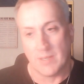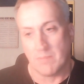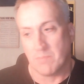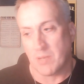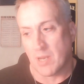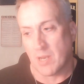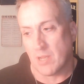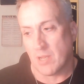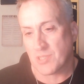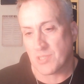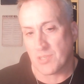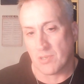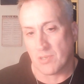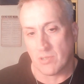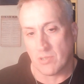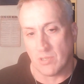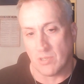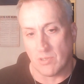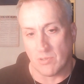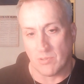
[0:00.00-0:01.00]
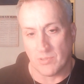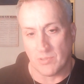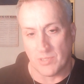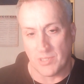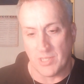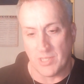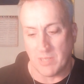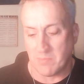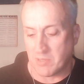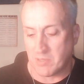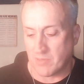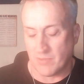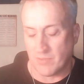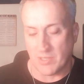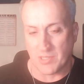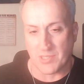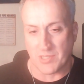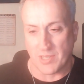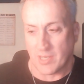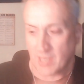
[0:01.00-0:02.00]
but I also, you know, the demon of
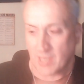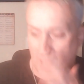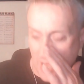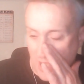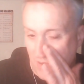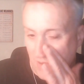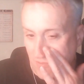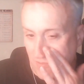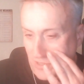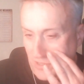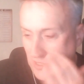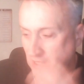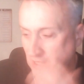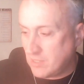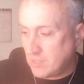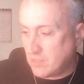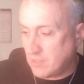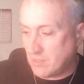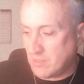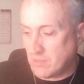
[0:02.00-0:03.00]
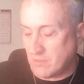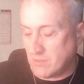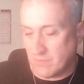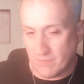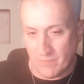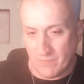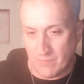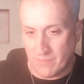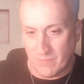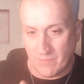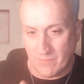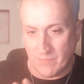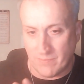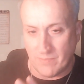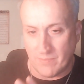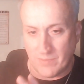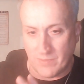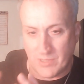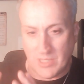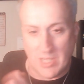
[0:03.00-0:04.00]
this, like every
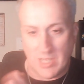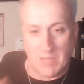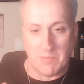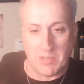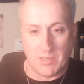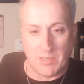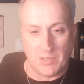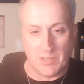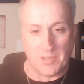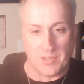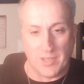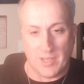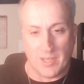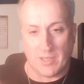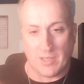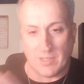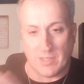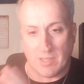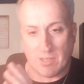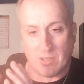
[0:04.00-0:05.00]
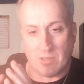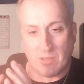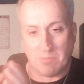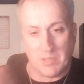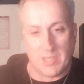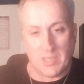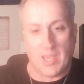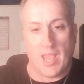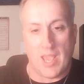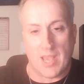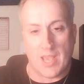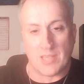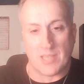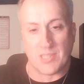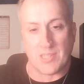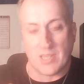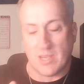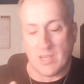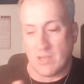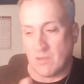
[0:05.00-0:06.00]
demon thing that could be
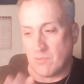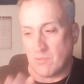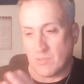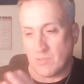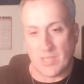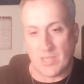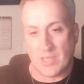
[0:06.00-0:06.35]
cast out was